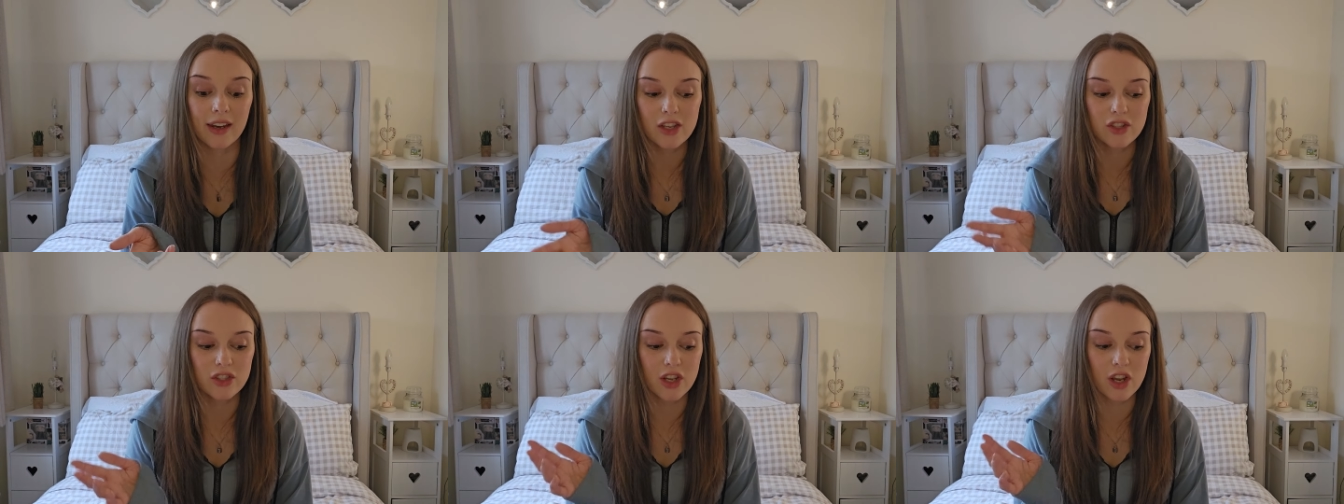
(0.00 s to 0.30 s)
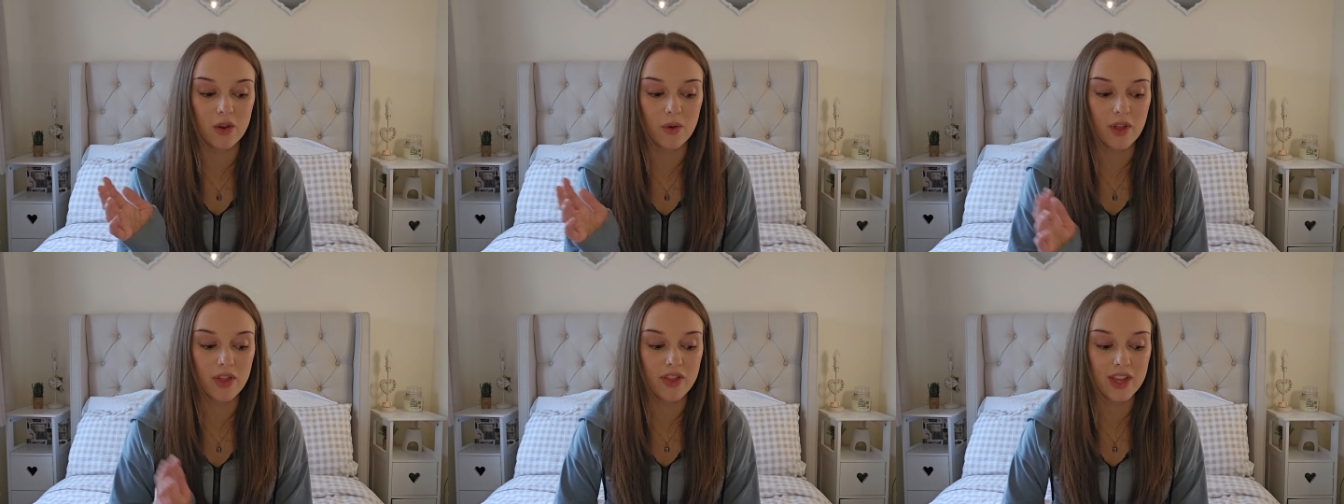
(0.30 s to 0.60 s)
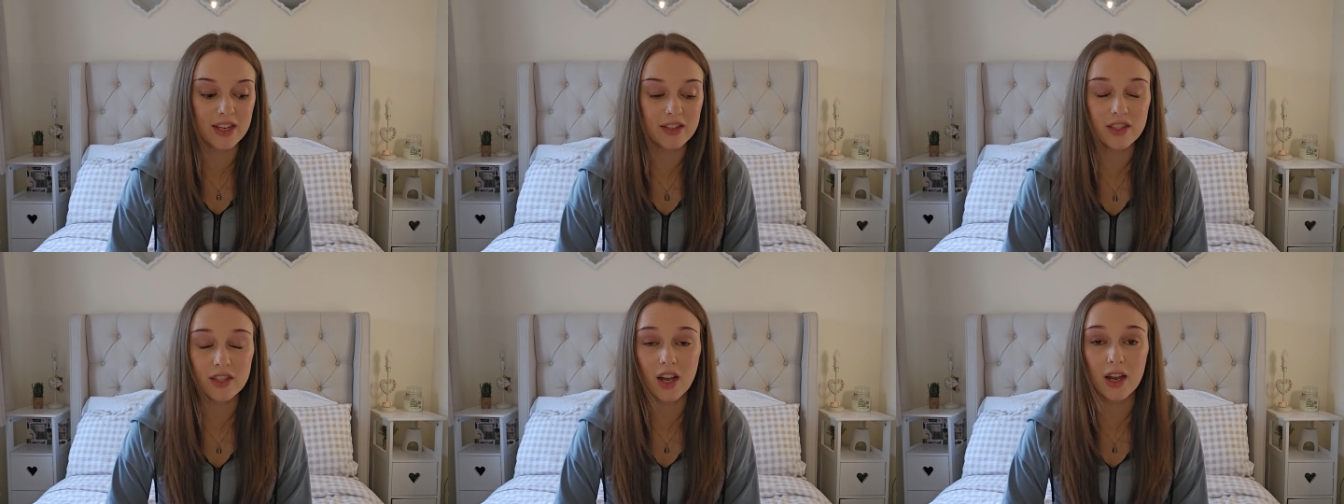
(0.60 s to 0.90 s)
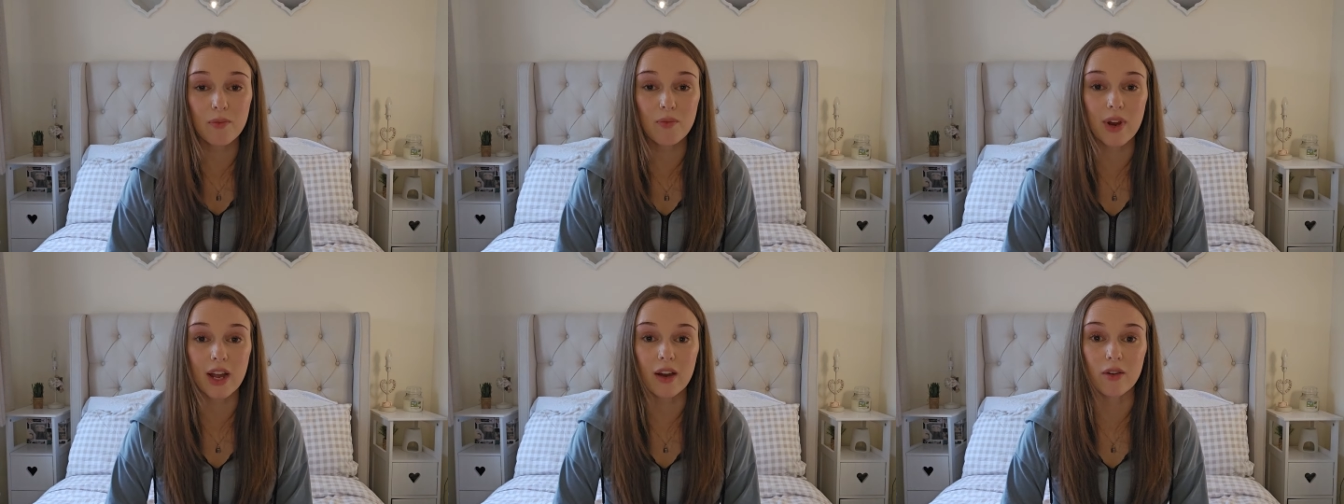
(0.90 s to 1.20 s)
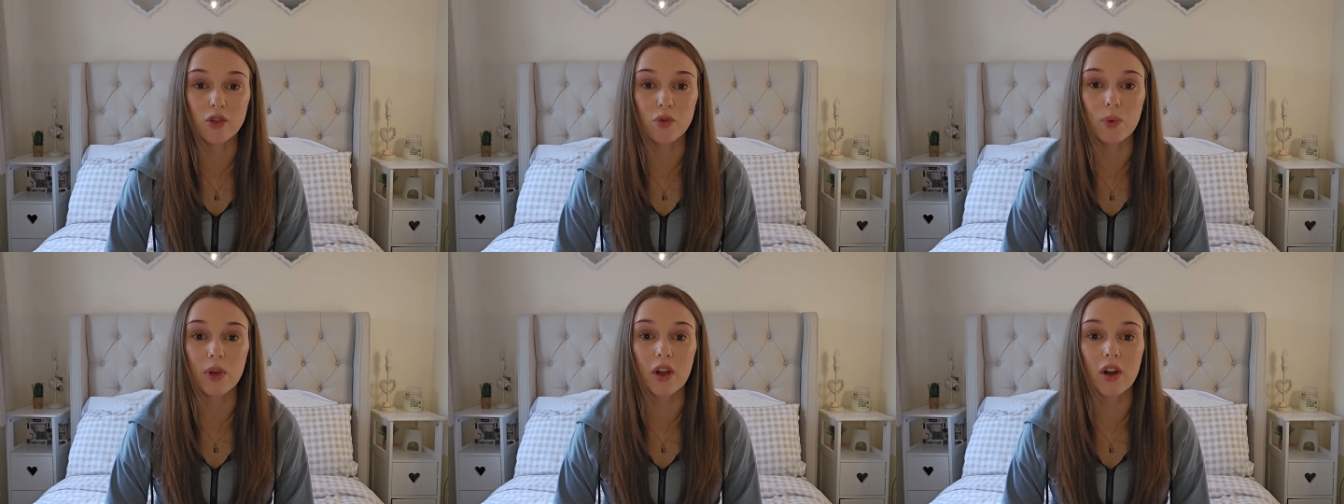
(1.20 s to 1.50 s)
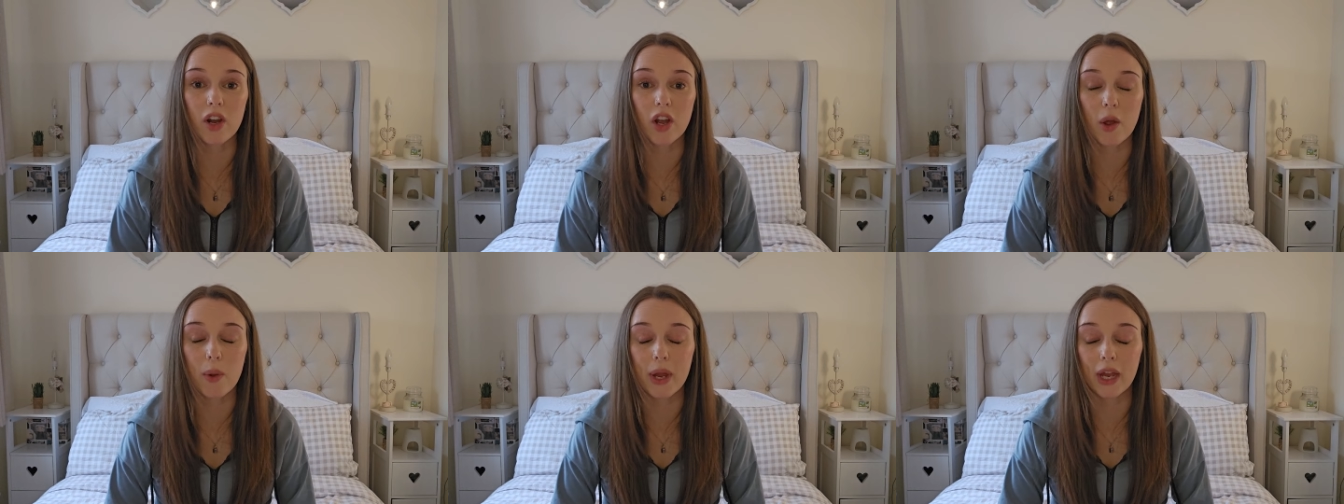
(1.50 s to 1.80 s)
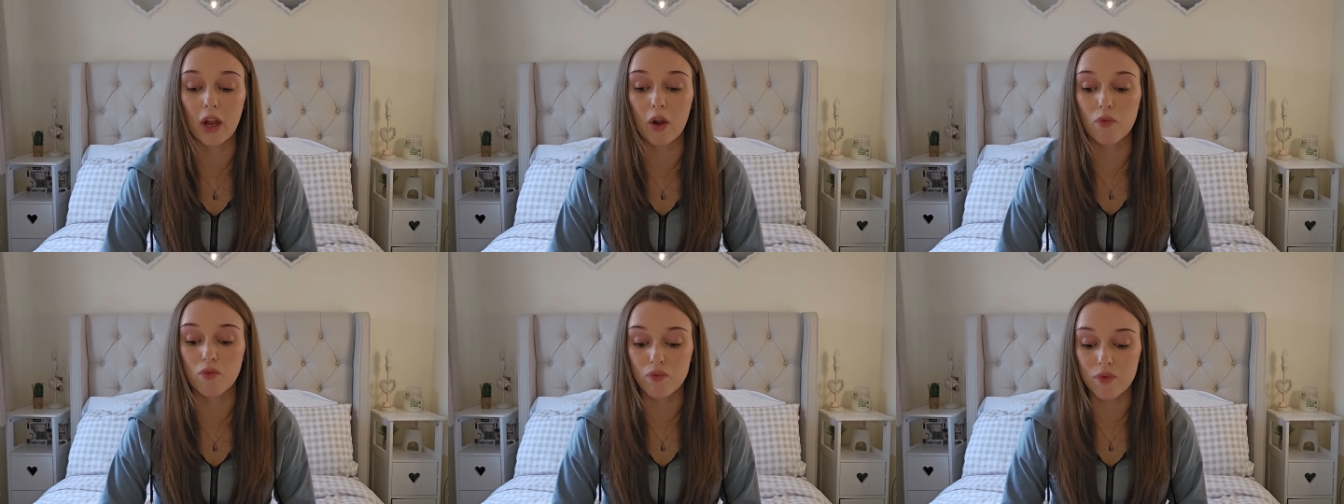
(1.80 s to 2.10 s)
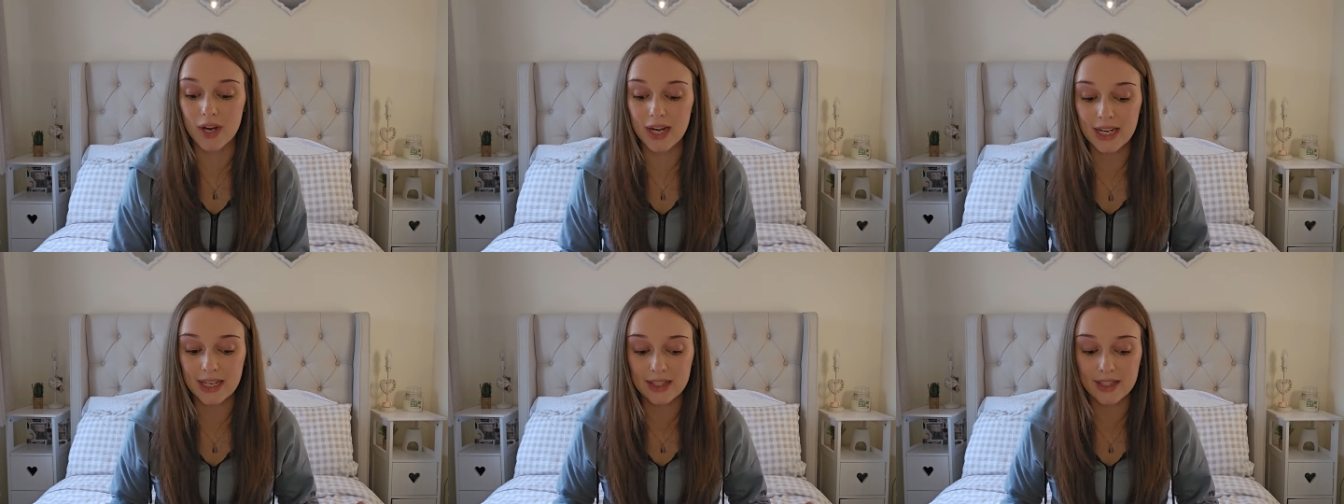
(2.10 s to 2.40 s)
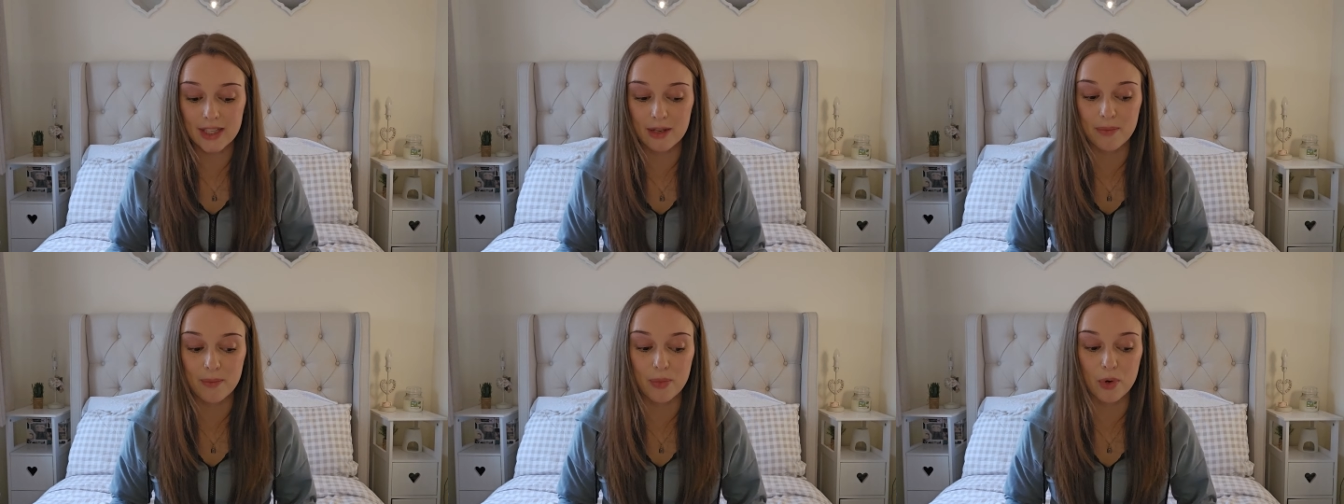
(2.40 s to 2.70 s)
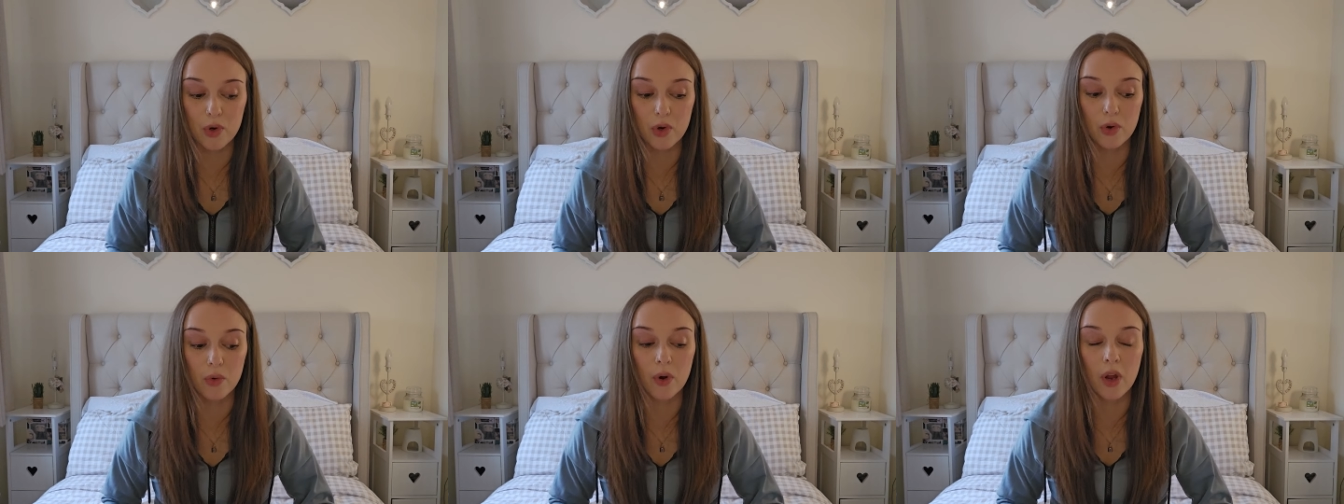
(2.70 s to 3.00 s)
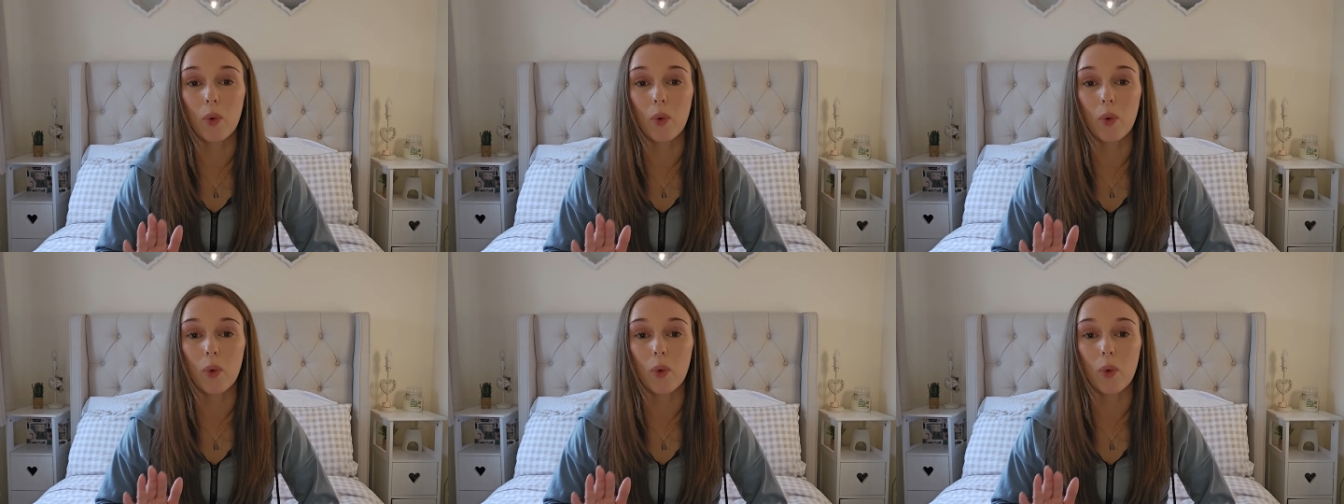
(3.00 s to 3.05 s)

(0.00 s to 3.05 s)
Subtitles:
So this time round we are going really simple.